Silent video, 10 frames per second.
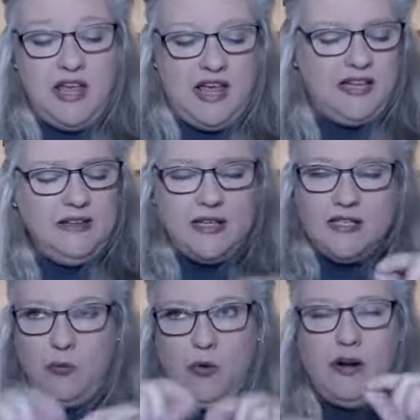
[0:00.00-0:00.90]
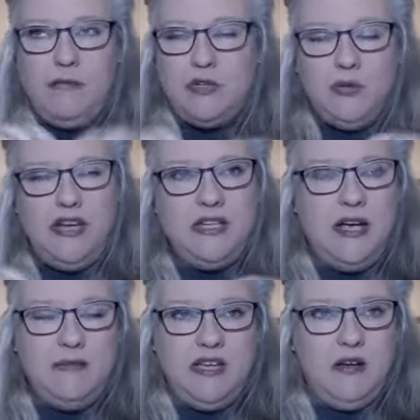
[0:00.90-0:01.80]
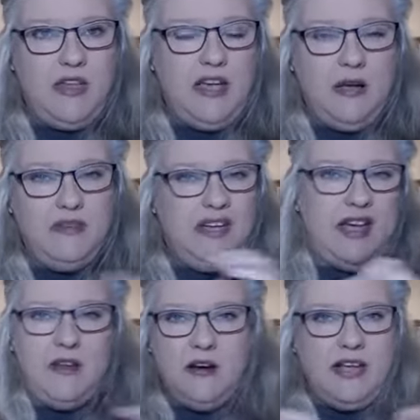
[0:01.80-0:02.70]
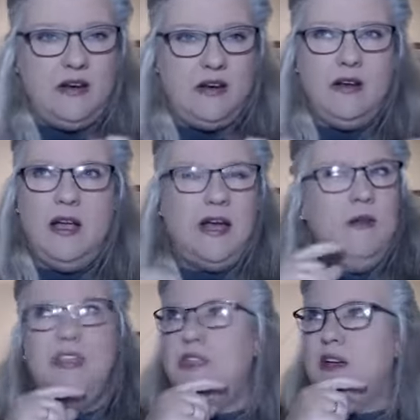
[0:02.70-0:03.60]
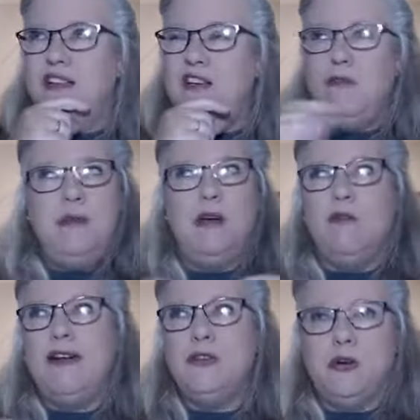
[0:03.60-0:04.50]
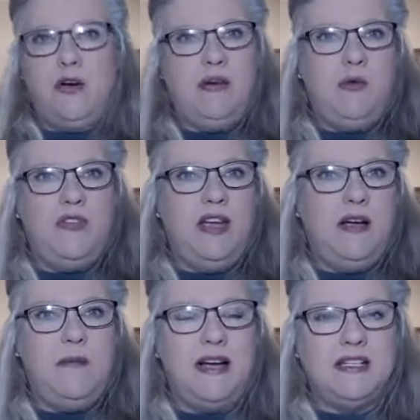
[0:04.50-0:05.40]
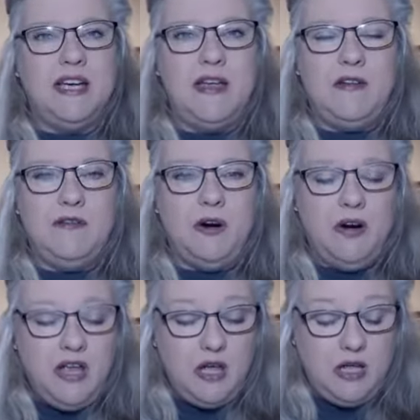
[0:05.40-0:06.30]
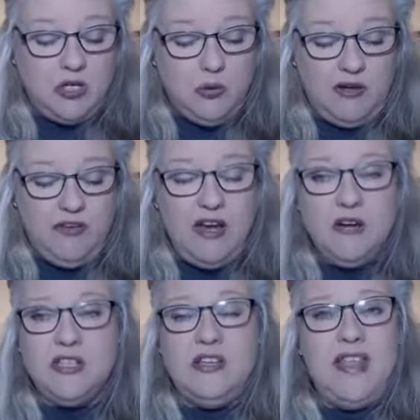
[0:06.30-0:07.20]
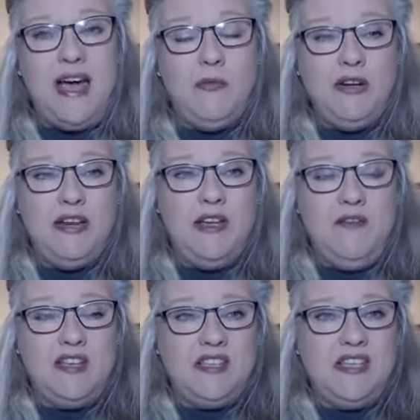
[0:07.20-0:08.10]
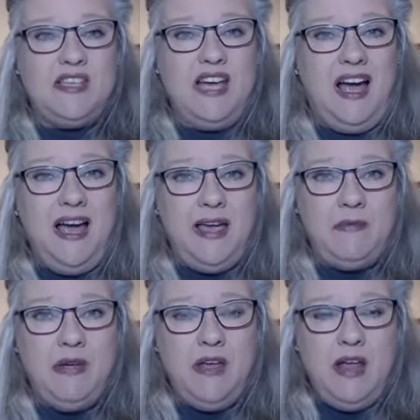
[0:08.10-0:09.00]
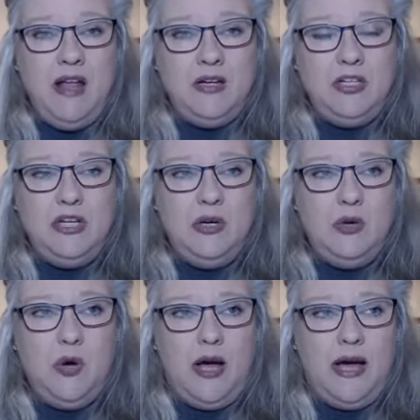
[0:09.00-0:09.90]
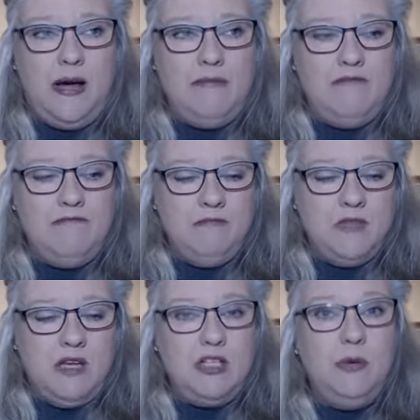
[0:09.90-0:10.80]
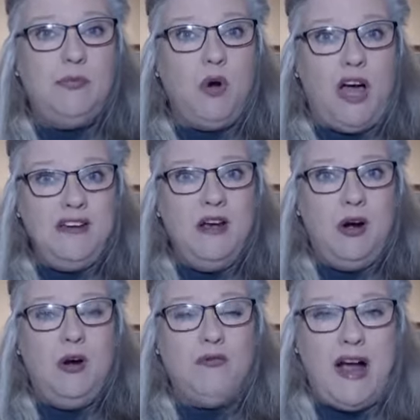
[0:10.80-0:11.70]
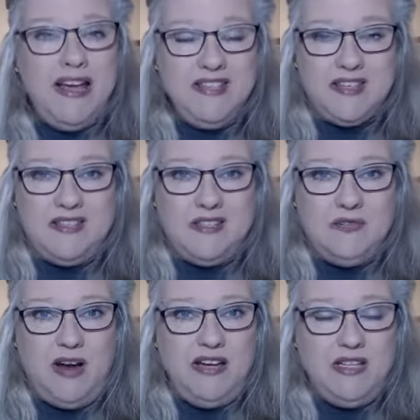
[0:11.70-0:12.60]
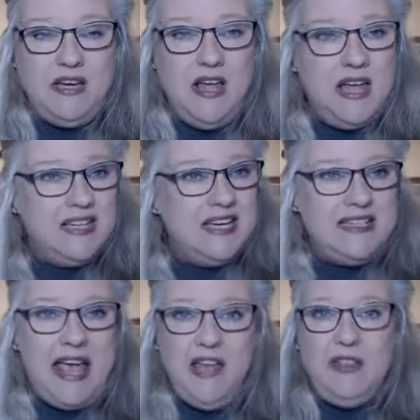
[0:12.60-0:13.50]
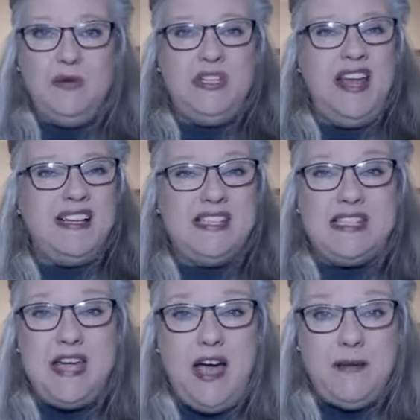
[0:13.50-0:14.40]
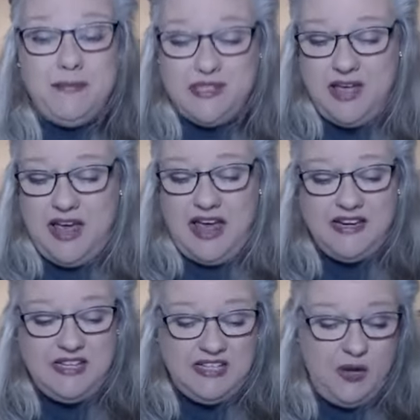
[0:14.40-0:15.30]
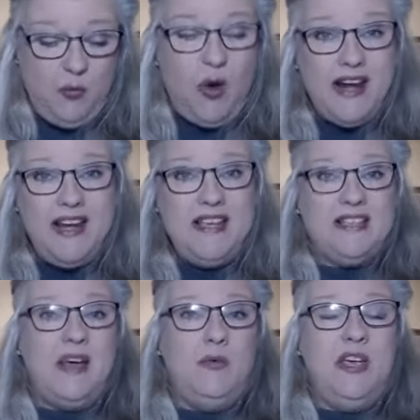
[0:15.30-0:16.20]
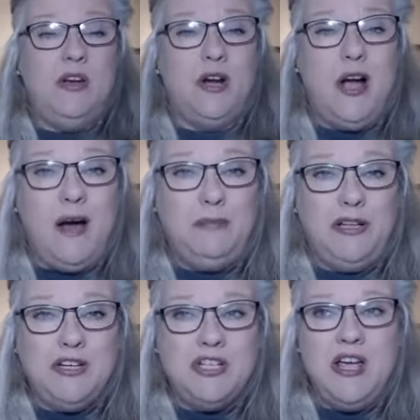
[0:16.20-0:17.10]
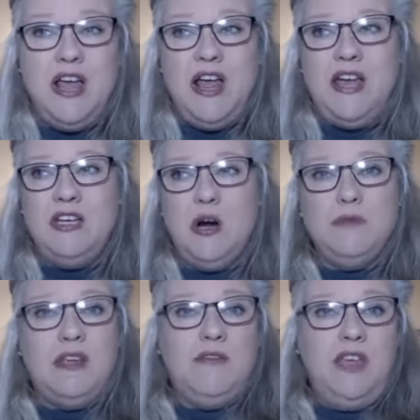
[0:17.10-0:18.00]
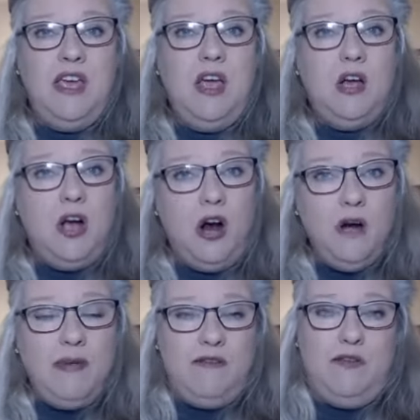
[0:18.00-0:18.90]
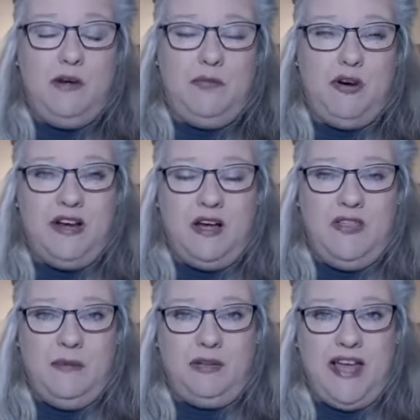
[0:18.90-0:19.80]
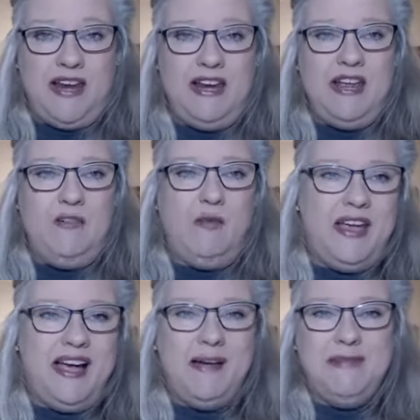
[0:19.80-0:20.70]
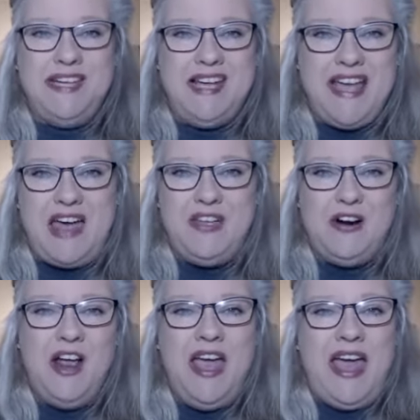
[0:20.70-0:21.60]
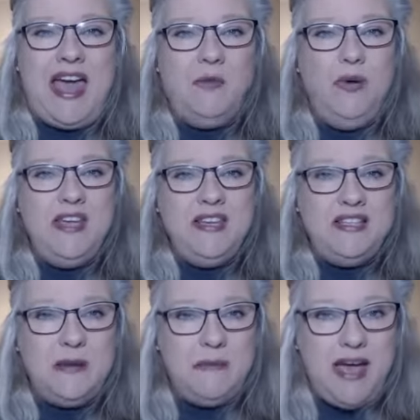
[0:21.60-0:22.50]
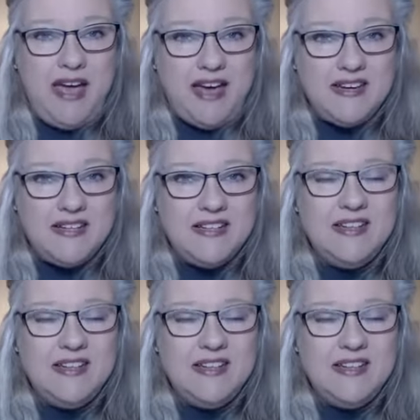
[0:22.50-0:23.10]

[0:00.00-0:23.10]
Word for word: unless somewhere in between times here they come together in I don't think there'll even be a retrograde where they come back together for 12 years. And that would give us this time to um, to broaden our horizons, right? To to take those next steps and to see what it is that we could accomplish in terms of the carbon footprint on the planet if we come together and we demand